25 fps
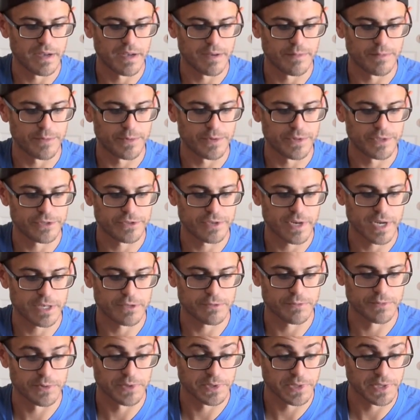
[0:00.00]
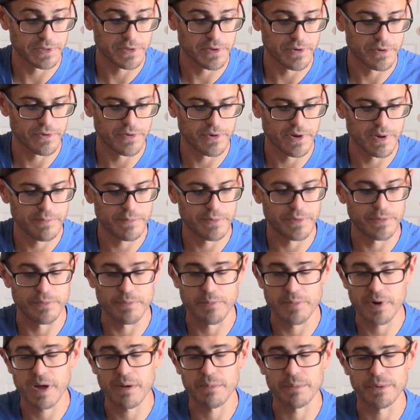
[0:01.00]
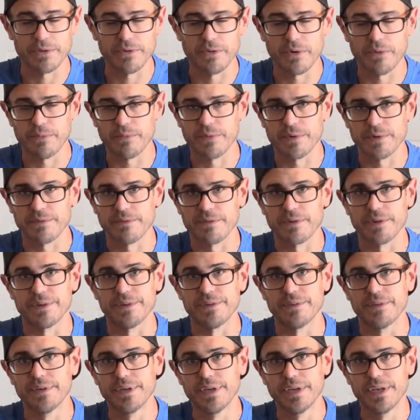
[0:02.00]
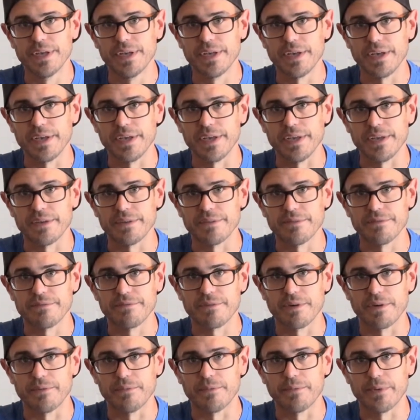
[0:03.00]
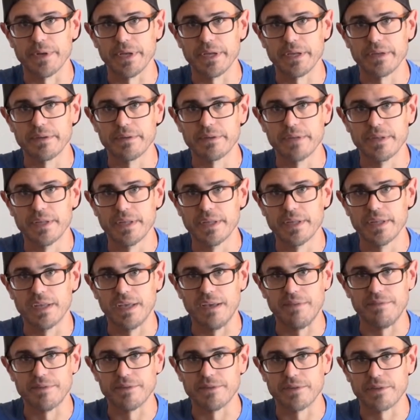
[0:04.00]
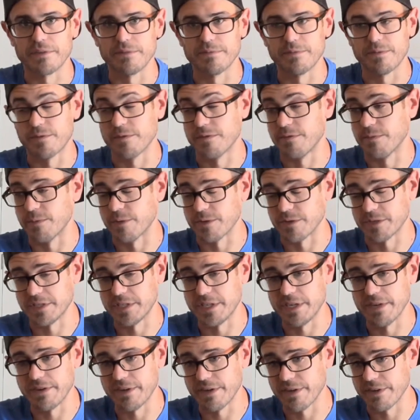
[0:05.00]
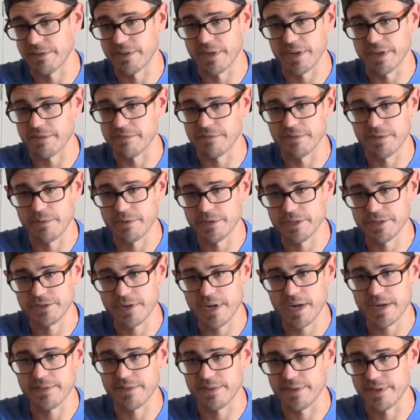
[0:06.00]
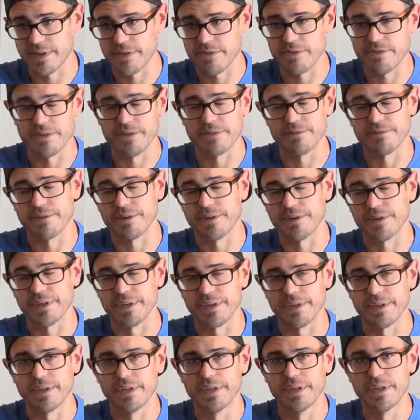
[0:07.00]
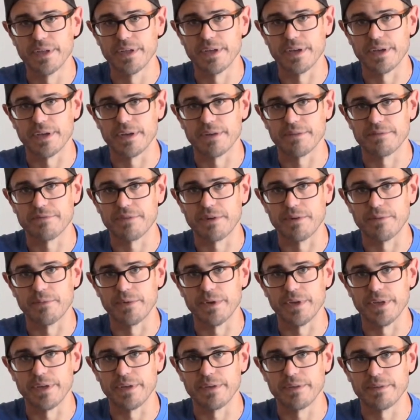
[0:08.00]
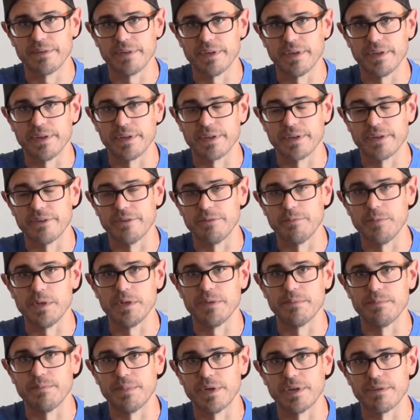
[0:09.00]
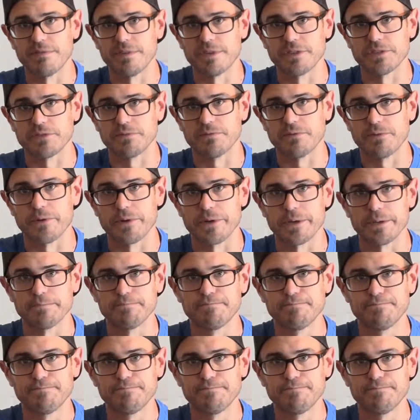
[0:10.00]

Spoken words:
when the track's really low grip, you probably don't want to run a front wing. If you're looking for more steering on like a flowy track, then yes, you can run a front wing, and it could be beneficial for you.